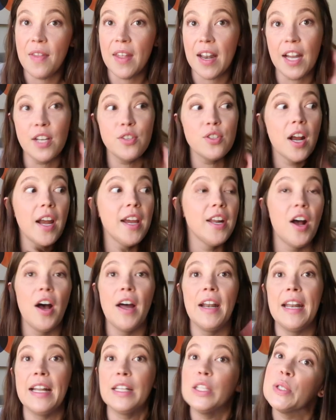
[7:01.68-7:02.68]
and then I try it
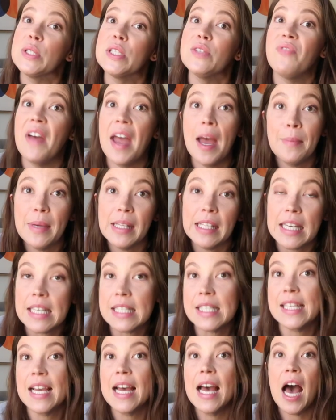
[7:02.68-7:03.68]
on and it looks
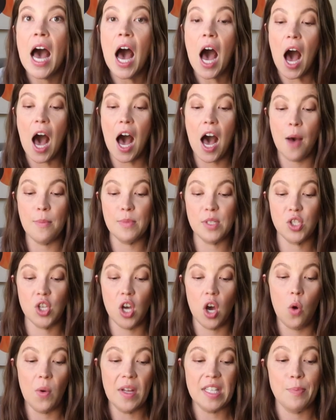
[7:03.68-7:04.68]
fabulous.
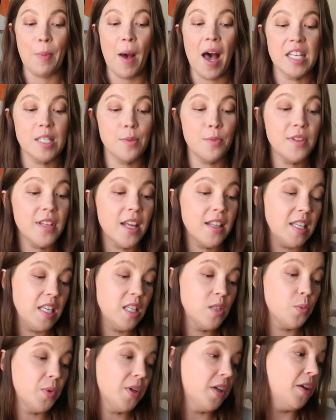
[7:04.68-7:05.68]
So it's possible that
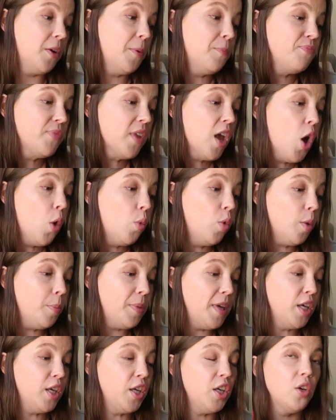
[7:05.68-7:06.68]
these will
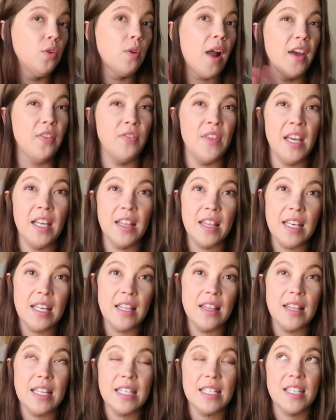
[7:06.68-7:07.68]
be cute. I think
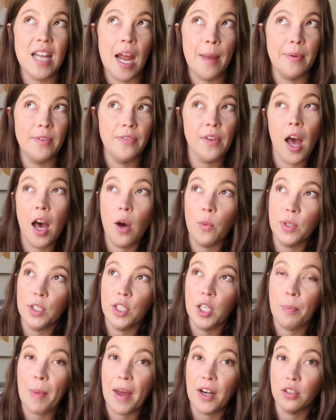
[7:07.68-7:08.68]
this type of cut would
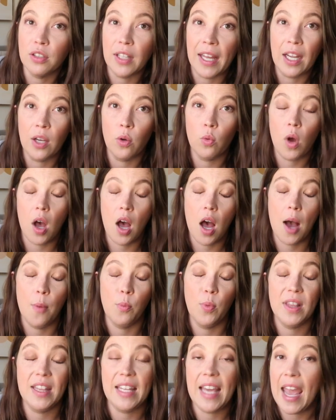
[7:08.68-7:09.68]
look better like
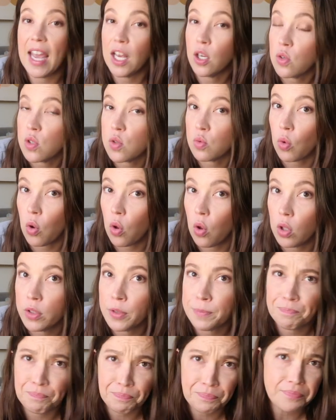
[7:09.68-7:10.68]
with the ankles
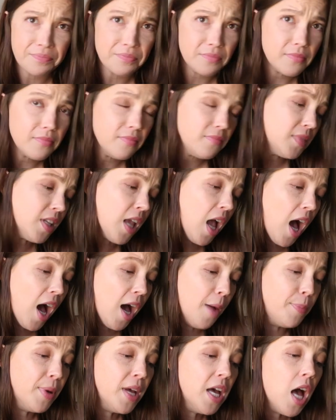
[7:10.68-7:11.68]
rolled
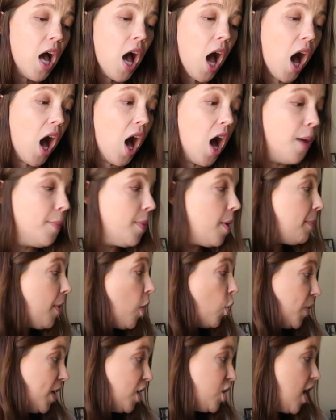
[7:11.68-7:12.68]
up,
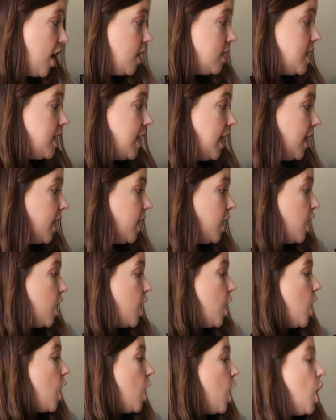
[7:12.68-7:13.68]
but we shall see.
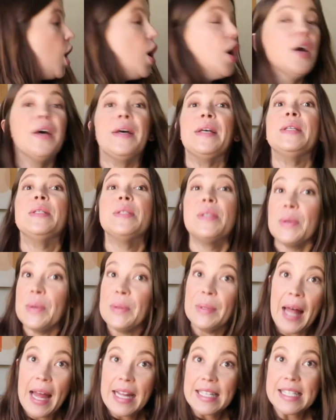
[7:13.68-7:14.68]

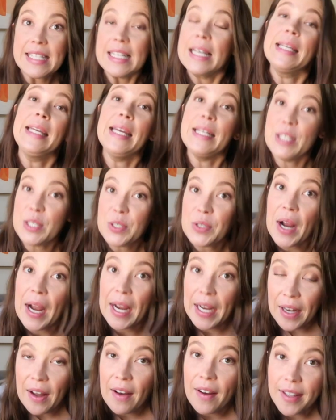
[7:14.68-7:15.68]
So let's get to
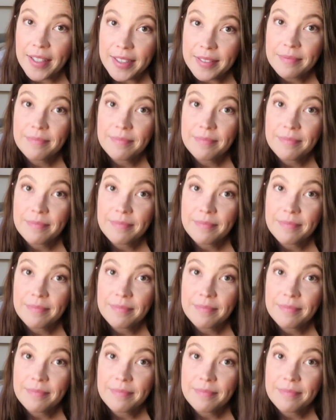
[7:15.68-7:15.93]
trying on.